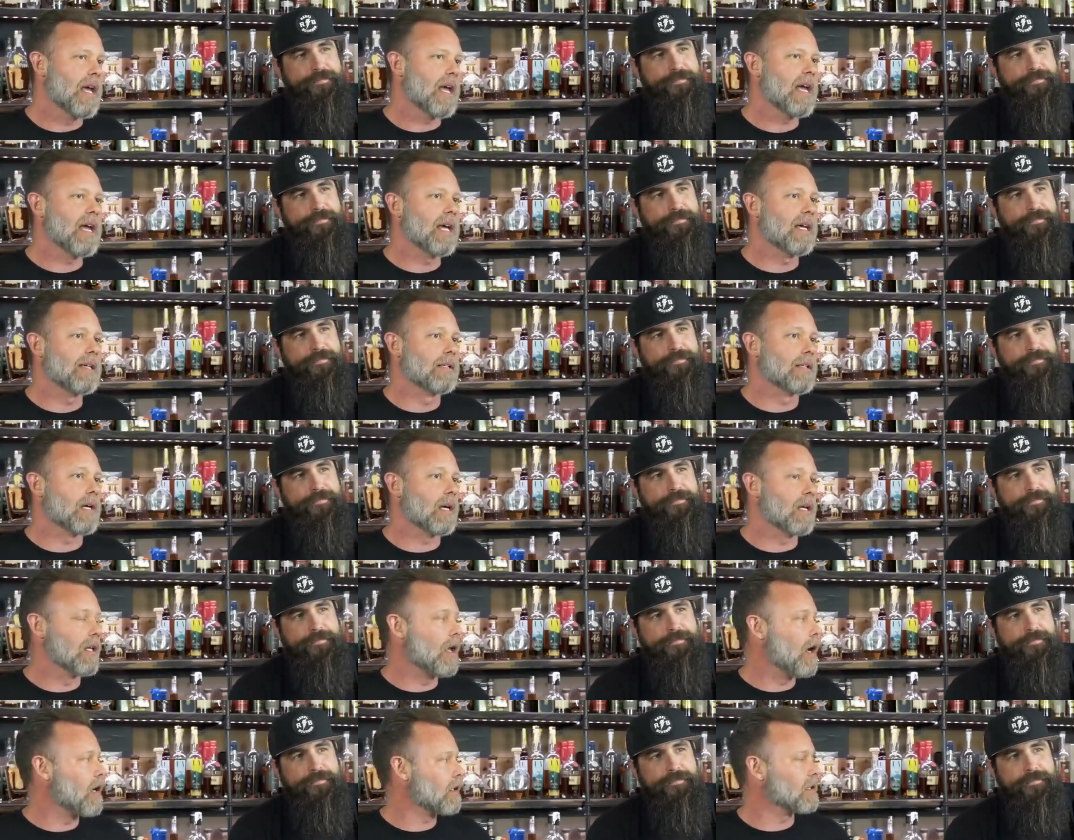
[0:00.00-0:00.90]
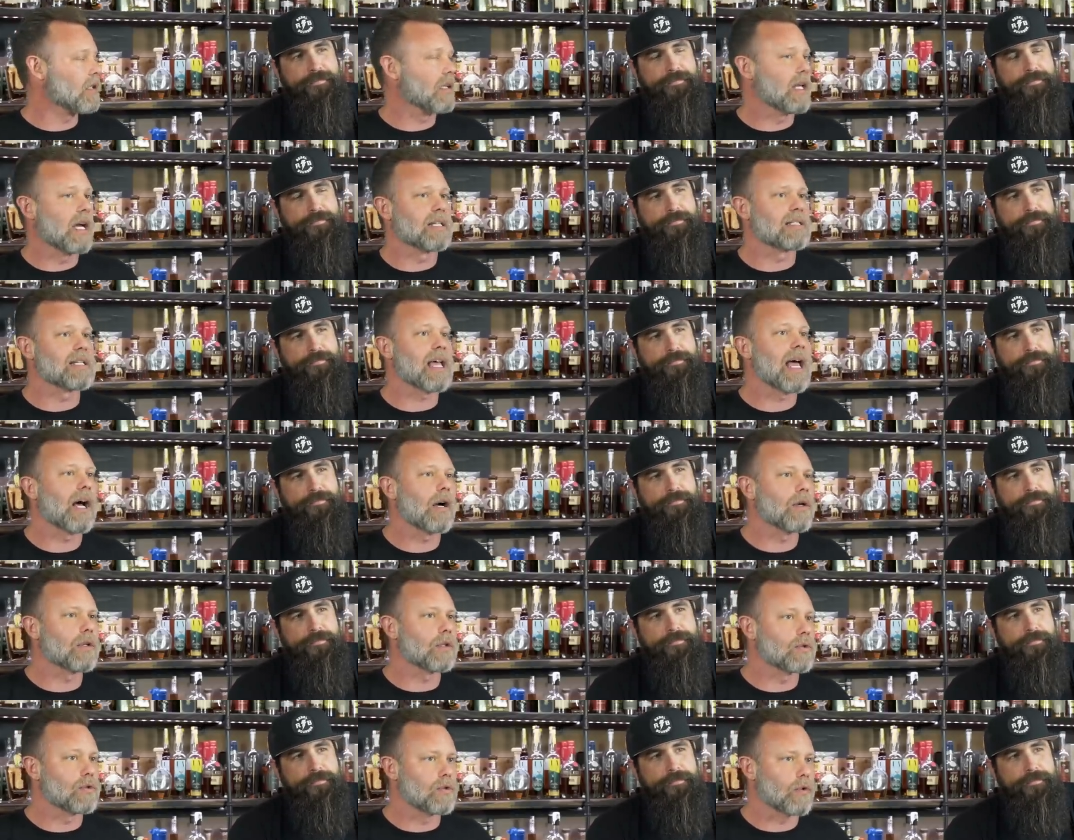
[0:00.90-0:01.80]
Speaker 1: And along the lines of how
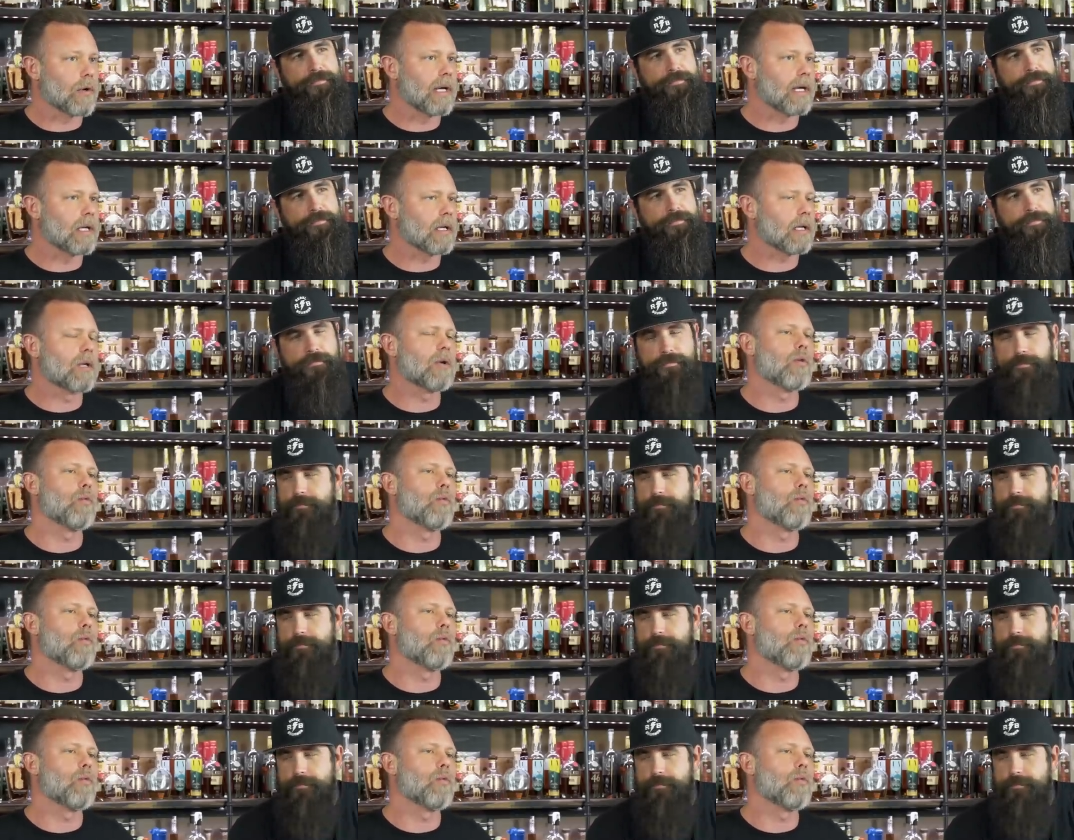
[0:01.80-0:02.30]
you drink,